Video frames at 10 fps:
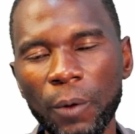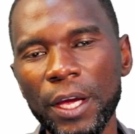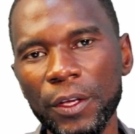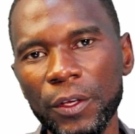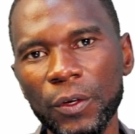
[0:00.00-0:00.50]

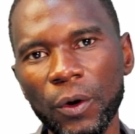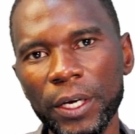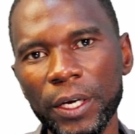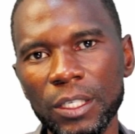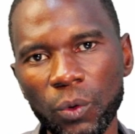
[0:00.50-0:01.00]
you know,
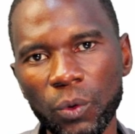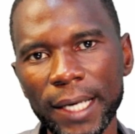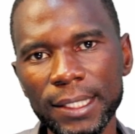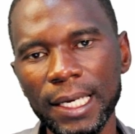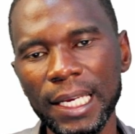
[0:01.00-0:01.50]
in what
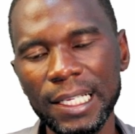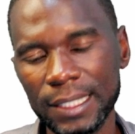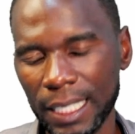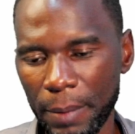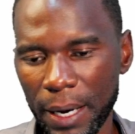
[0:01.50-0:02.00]
lengths
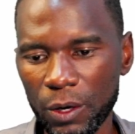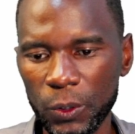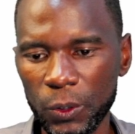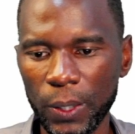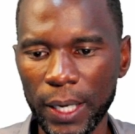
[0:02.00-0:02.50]
am I going to
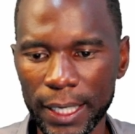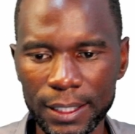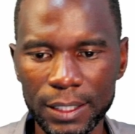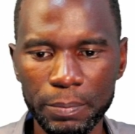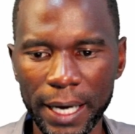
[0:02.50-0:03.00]
cut these
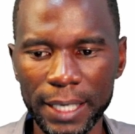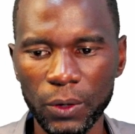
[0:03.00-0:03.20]
bars.